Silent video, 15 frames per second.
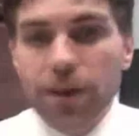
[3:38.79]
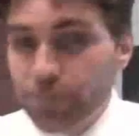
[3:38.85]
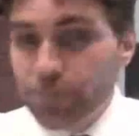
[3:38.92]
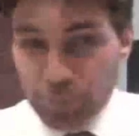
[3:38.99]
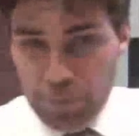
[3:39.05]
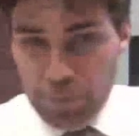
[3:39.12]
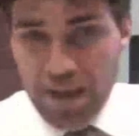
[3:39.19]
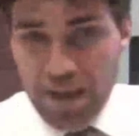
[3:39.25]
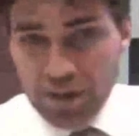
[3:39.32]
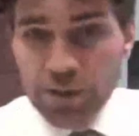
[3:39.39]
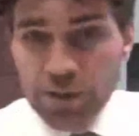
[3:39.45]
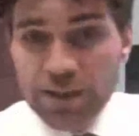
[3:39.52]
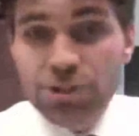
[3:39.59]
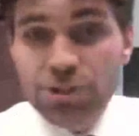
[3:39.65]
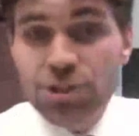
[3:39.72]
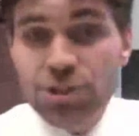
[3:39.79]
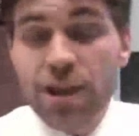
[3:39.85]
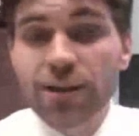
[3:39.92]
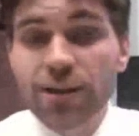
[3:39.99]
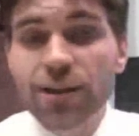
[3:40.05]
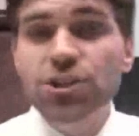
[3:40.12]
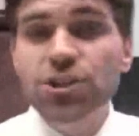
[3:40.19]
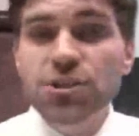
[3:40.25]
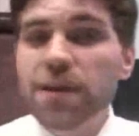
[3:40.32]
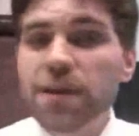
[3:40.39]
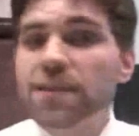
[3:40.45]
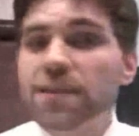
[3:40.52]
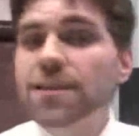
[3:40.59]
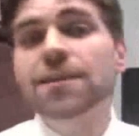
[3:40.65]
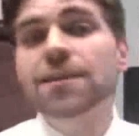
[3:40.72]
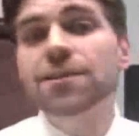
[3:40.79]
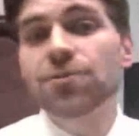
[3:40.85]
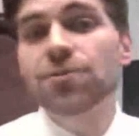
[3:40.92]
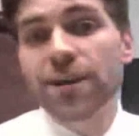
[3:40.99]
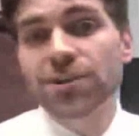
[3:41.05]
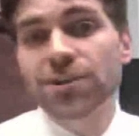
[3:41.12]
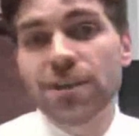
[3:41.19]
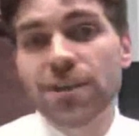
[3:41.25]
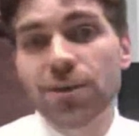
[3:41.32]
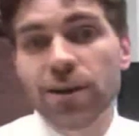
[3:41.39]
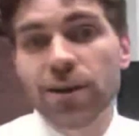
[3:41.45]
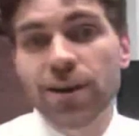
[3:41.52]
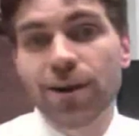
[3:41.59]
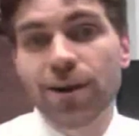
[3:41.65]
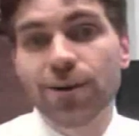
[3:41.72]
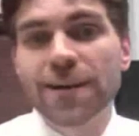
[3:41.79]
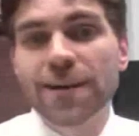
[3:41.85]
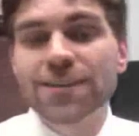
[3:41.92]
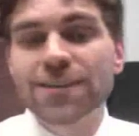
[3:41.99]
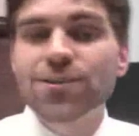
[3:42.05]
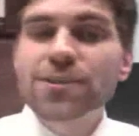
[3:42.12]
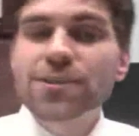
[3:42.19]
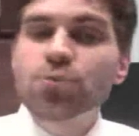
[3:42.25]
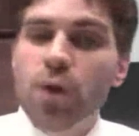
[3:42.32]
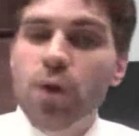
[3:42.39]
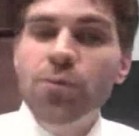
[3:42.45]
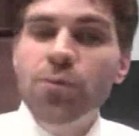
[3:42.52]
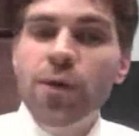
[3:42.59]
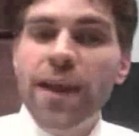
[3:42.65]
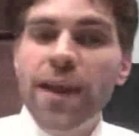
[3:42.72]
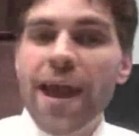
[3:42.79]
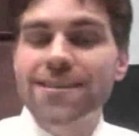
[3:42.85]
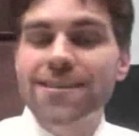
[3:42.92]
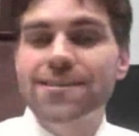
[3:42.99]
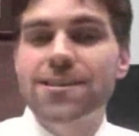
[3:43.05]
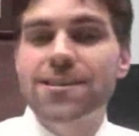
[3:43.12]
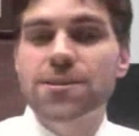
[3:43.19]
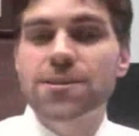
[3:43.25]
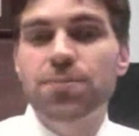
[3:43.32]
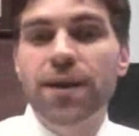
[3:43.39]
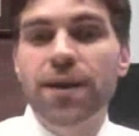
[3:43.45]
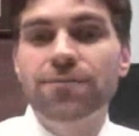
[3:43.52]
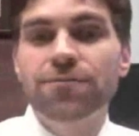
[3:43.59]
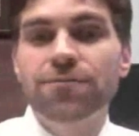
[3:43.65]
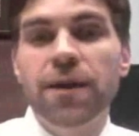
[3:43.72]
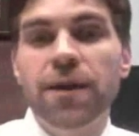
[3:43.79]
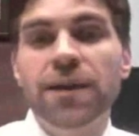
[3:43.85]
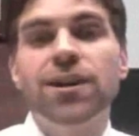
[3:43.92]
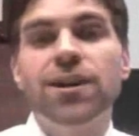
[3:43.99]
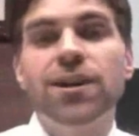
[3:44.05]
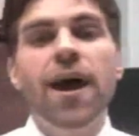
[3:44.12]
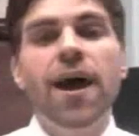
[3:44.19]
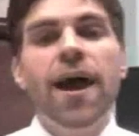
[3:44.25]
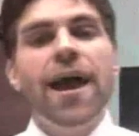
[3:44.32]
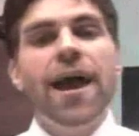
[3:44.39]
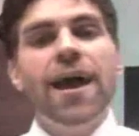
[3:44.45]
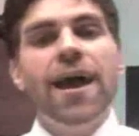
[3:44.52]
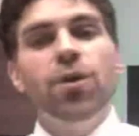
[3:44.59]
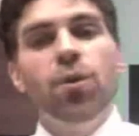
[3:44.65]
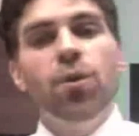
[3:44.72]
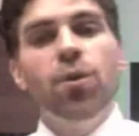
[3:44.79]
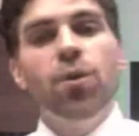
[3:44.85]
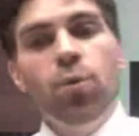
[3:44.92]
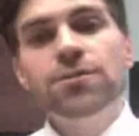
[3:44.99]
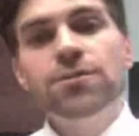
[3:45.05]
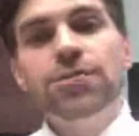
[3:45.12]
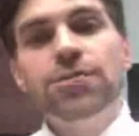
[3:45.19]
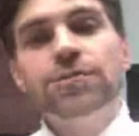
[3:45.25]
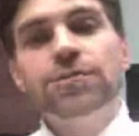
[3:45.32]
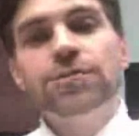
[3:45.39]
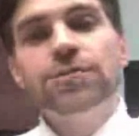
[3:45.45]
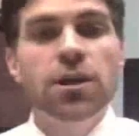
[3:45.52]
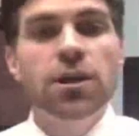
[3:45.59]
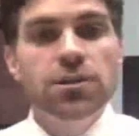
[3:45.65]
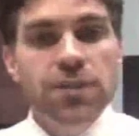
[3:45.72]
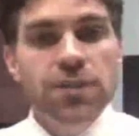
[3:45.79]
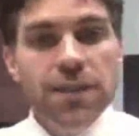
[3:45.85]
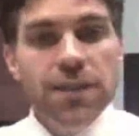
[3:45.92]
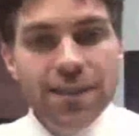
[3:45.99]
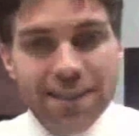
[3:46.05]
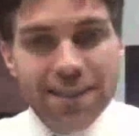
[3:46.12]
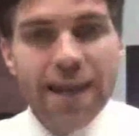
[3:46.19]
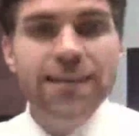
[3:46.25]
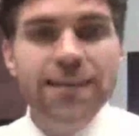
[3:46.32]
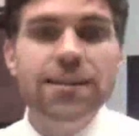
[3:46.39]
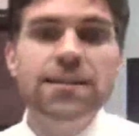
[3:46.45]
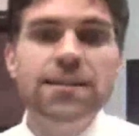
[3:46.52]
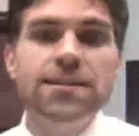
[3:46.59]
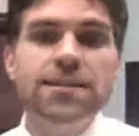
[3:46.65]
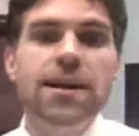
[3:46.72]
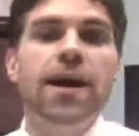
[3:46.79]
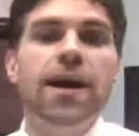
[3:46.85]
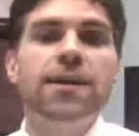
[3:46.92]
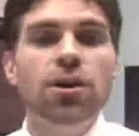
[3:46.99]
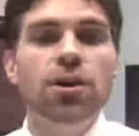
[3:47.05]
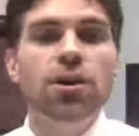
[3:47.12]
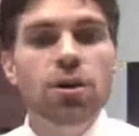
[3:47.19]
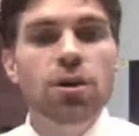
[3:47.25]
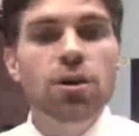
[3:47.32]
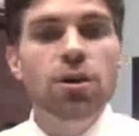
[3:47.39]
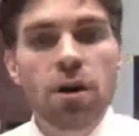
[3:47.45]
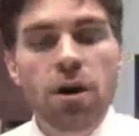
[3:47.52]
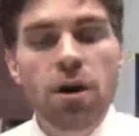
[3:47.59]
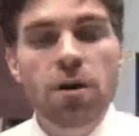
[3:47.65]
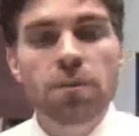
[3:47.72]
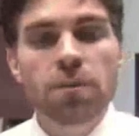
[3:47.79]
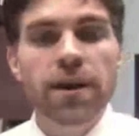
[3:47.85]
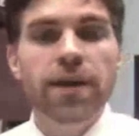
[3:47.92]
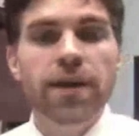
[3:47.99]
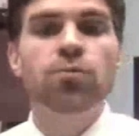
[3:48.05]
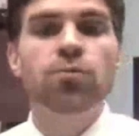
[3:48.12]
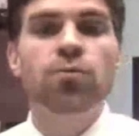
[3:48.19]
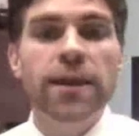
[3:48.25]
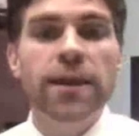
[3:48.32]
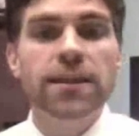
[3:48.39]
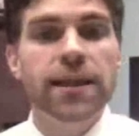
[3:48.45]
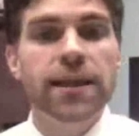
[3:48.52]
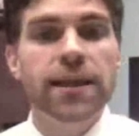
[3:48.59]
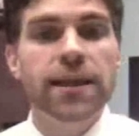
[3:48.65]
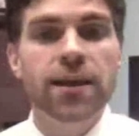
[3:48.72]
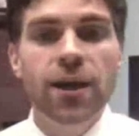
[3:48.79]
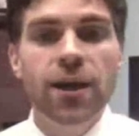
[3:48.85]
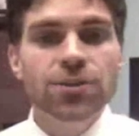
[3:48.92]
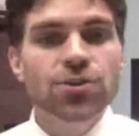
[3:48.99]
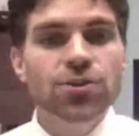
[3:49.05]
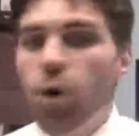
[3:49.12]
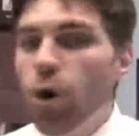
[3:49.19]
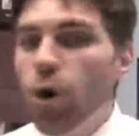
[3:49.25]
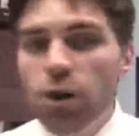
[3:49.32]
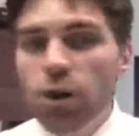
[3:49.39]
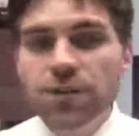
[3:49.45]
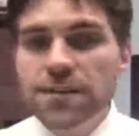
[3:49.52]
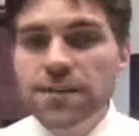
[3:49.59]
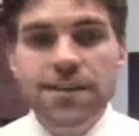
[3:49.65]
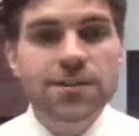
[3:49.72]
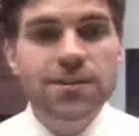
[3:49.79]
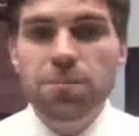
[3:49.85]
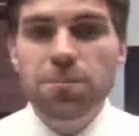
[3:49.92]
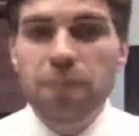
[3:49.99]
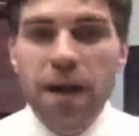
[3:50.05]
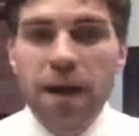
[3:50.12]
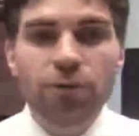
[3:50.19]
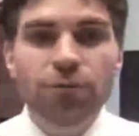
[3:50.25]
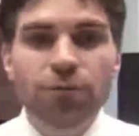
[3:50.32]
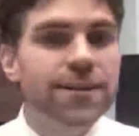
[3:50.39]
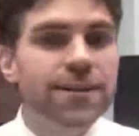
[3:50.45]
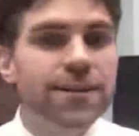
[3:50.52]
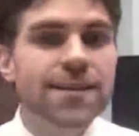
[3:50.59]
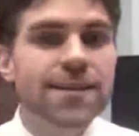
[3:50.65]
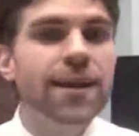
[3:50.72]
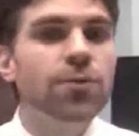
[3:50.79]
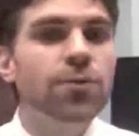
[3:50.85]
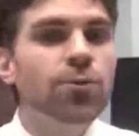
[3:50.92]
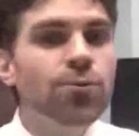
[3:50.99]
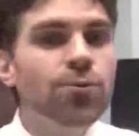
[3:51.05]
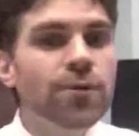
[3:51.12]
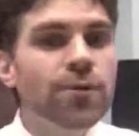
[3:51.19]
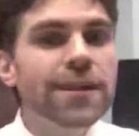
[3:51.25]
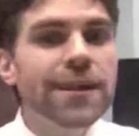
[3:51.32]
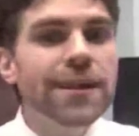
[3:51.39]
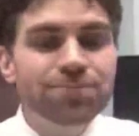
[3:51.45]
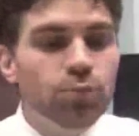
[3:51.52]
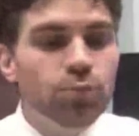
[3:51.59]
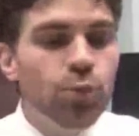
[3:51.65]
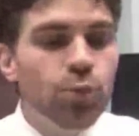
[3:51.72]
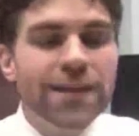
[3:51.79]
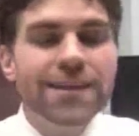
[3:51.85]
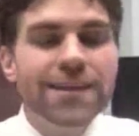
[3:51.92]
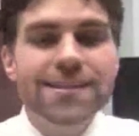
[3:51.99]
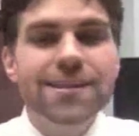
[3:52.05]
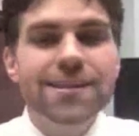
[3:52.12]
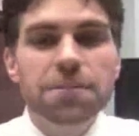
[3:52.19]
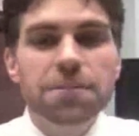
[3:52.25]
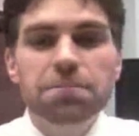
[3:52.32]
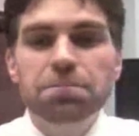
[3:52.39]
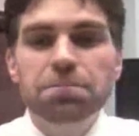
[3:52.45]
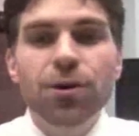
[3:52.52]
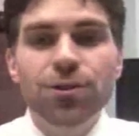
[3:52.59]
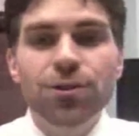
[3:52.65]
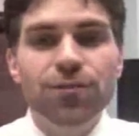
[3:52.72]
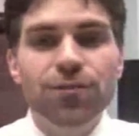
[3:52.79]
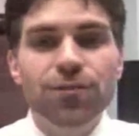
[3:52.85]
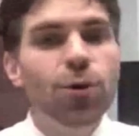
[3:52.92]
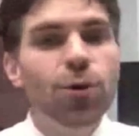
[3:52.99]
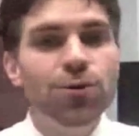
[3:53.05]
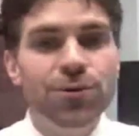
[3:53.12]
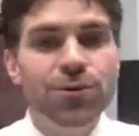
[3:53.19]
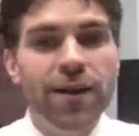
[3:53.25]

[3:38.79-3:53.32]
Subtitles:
propel a wheelchair just by thinking the direction they want to go. So that's one way to access this brain information. And we're using information to get these guys calm and regulated. So all of these things are powerful and exciting. We're really witnessing the birth of a whole new